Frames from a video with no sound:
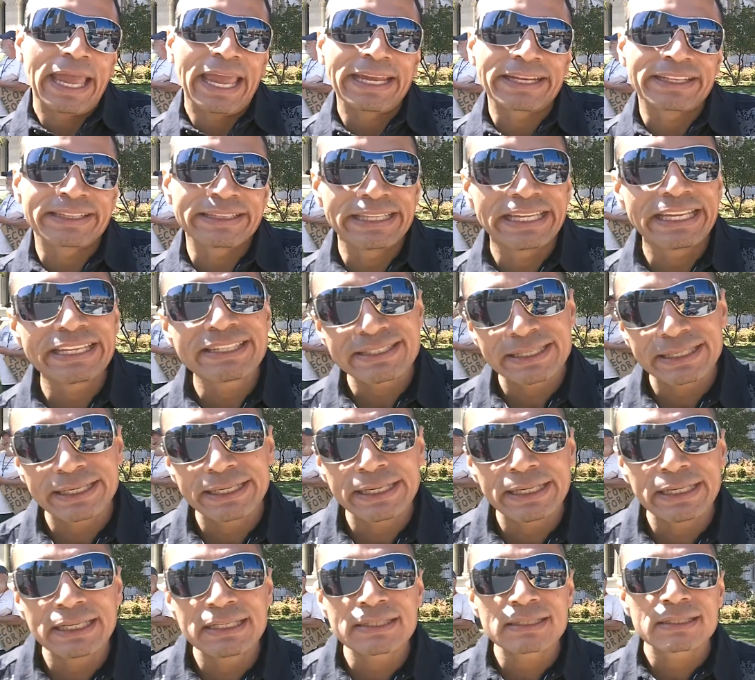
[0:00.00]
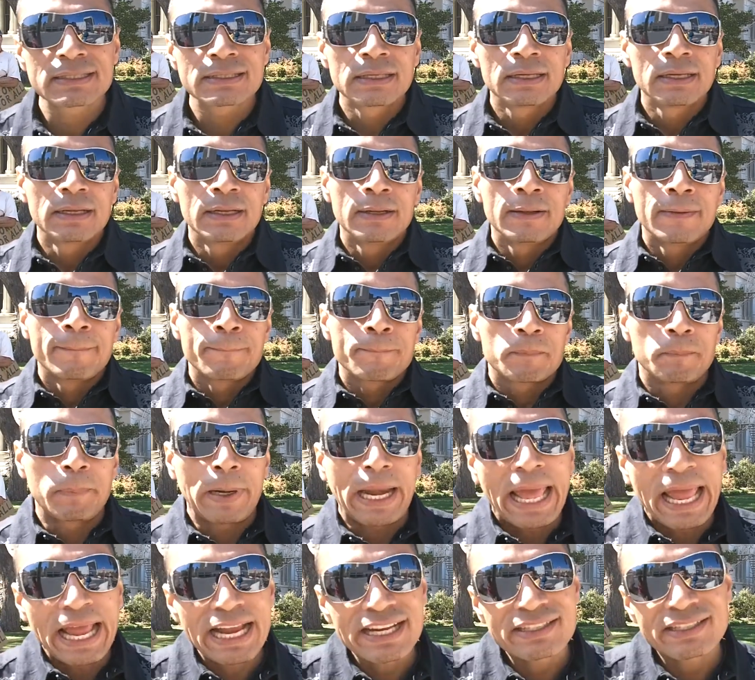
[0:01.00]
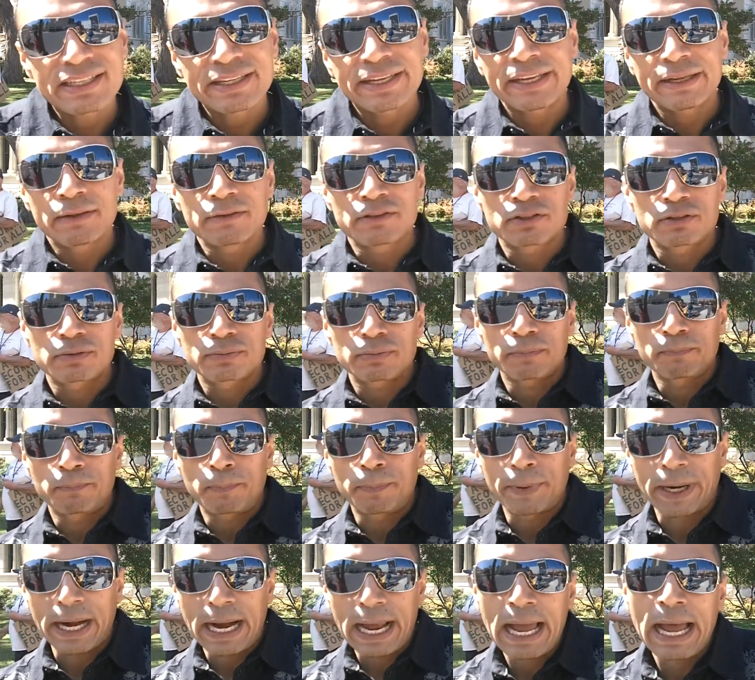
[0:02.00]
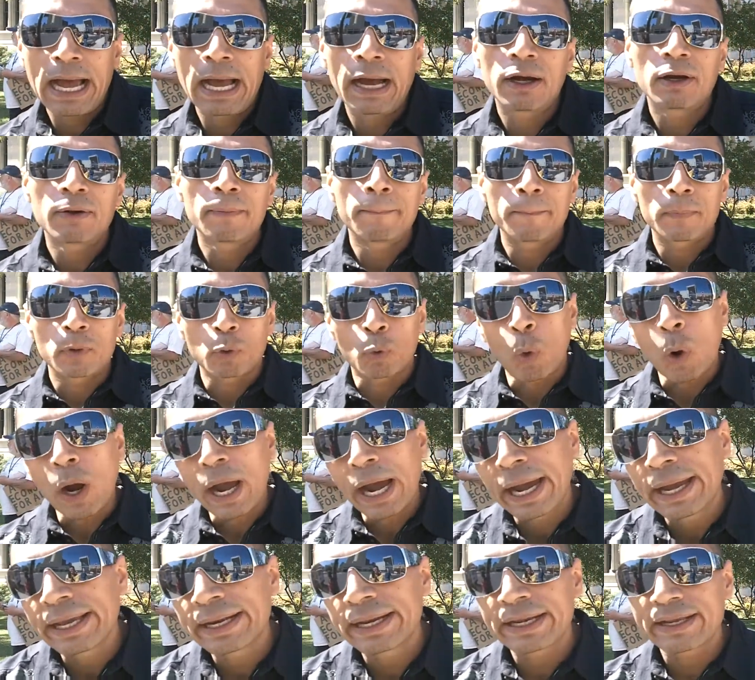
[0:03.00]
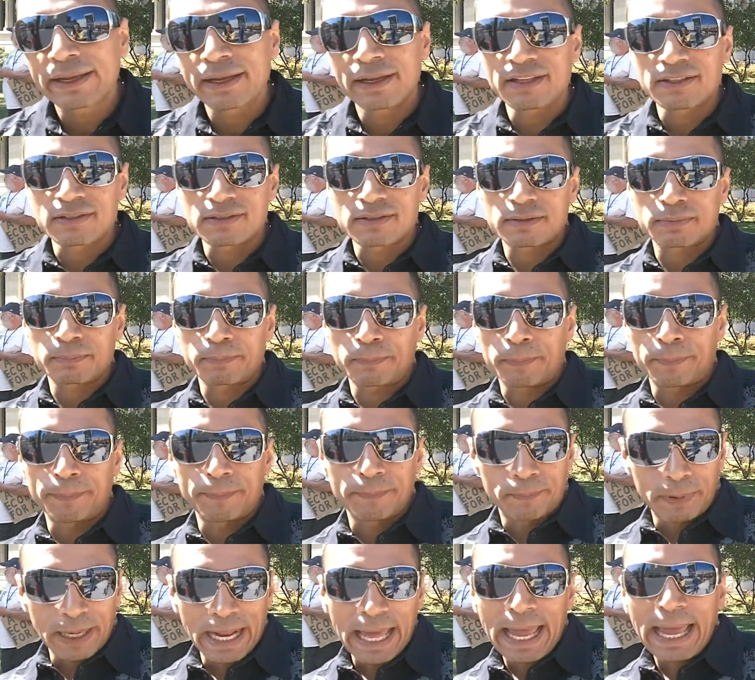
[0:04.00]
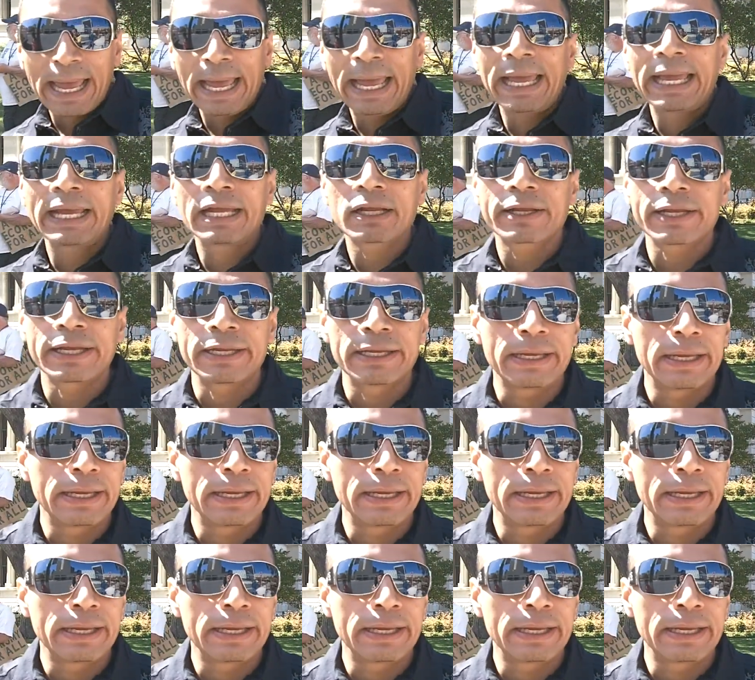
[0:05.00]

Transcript: ethnicities, blacks against brown, white against black,